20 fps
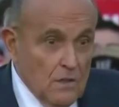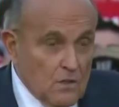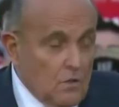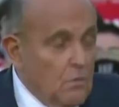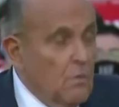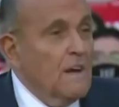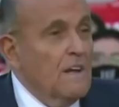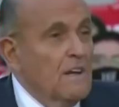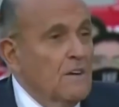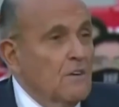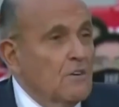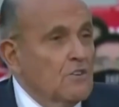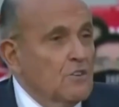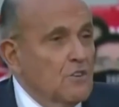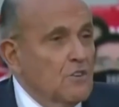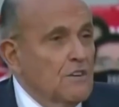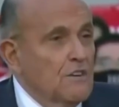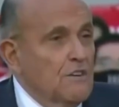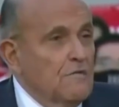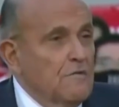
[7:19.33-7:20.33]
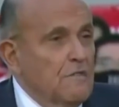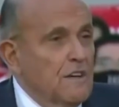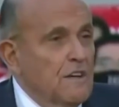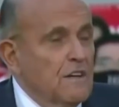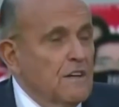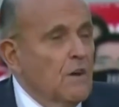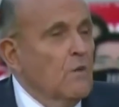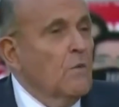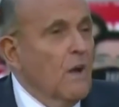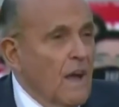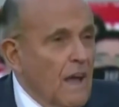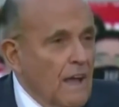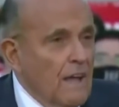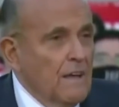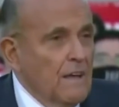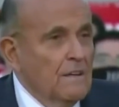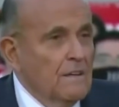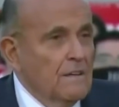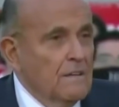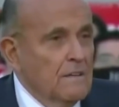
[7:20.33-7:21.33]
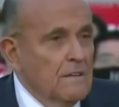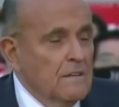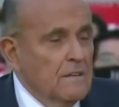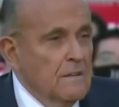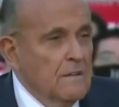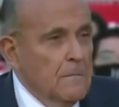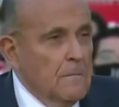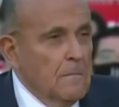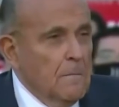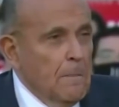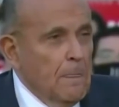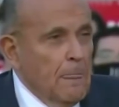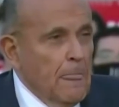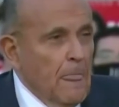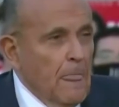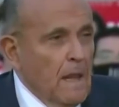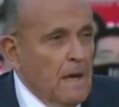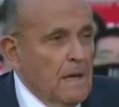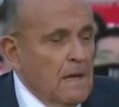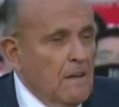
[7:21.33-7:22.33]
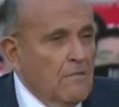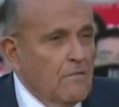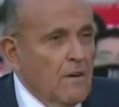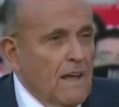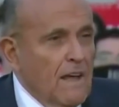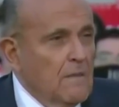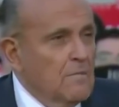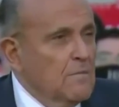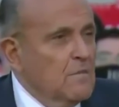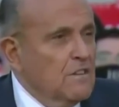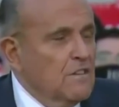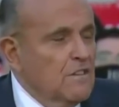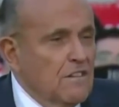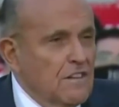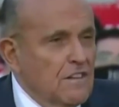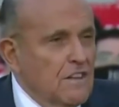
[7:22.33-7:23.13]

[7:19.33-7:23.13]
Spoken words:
20 or 30 feet away, never able to